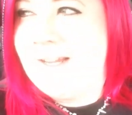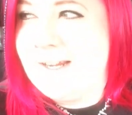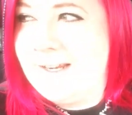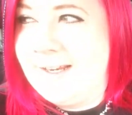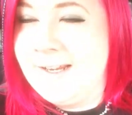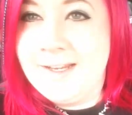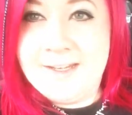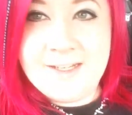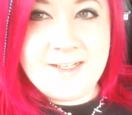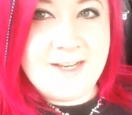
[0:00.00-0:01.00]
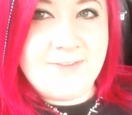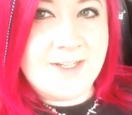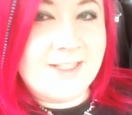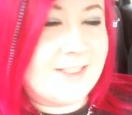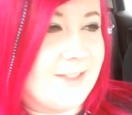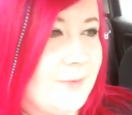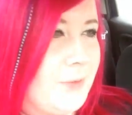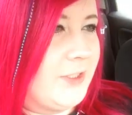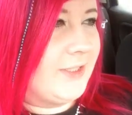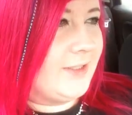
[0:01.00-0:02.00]
that I can never get to
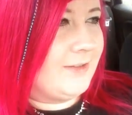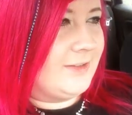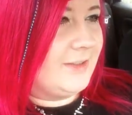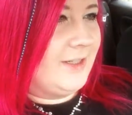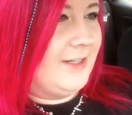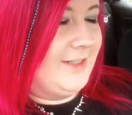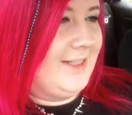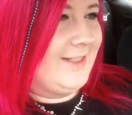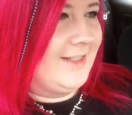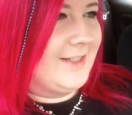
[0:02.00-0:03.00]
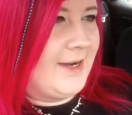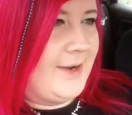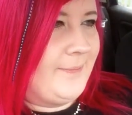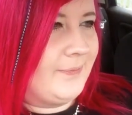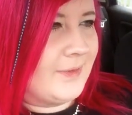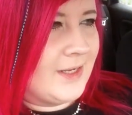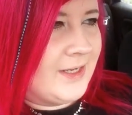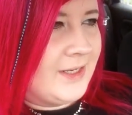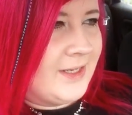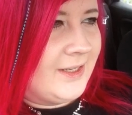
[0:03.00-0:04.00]
work at a decent time.
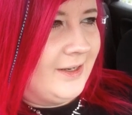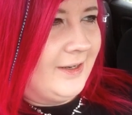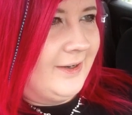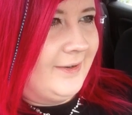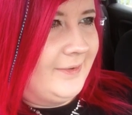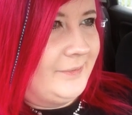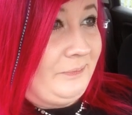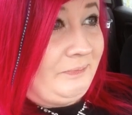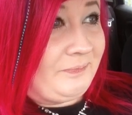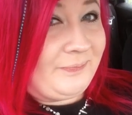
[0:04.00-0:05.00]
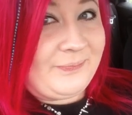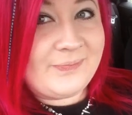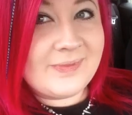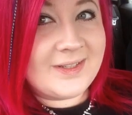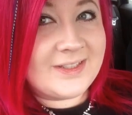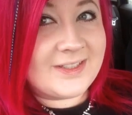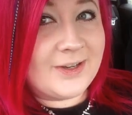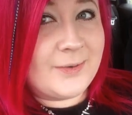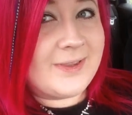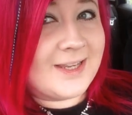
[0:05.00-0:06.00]
Um,
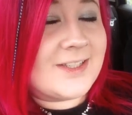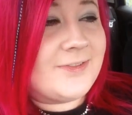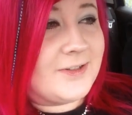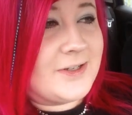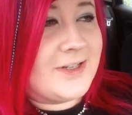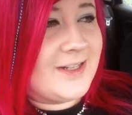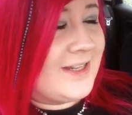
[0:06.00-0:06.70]
so that's fun.